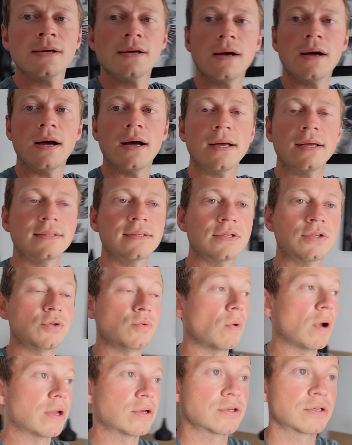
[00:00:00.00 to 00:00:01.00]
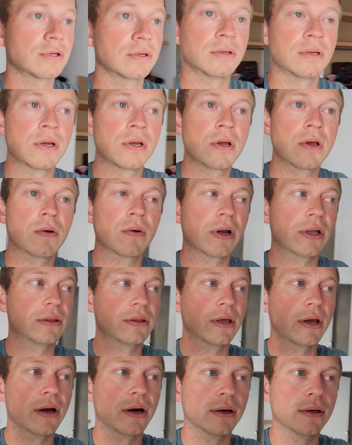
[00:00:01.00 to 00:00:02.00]
uh, situation
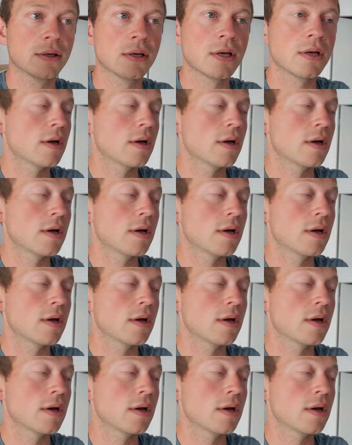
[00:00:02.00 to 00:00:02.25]
right there.